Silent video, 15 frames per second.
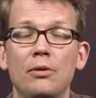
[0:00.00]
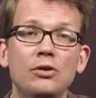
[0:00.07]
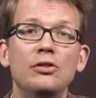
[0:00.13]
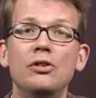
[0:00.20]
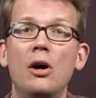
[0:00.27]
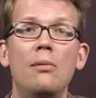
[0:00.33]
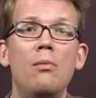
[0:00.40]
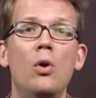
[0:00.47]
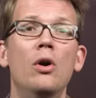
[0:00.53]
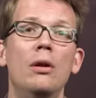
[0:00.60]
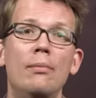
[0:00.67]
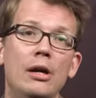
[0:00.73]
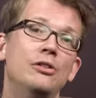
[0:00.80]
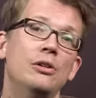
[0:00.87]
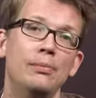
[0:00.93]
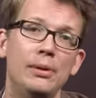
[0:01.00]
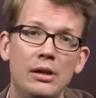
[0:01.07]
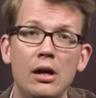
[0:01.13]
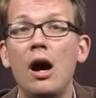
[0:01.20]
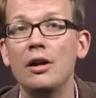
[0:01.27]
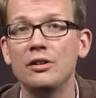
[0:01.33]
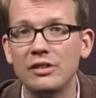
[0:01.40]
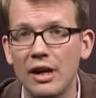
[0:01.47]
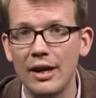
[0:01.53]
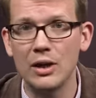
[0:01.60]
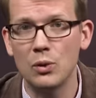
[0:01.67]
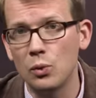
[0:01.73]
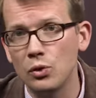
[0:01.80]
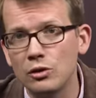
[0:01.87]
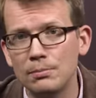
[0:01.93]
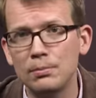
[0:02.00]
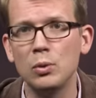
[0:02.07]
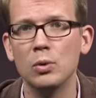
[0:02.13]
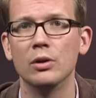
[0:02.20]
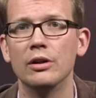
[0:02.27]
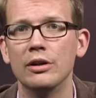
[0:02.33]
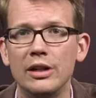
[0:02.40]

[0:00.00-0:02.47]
This is all more amazing because Ike was poor.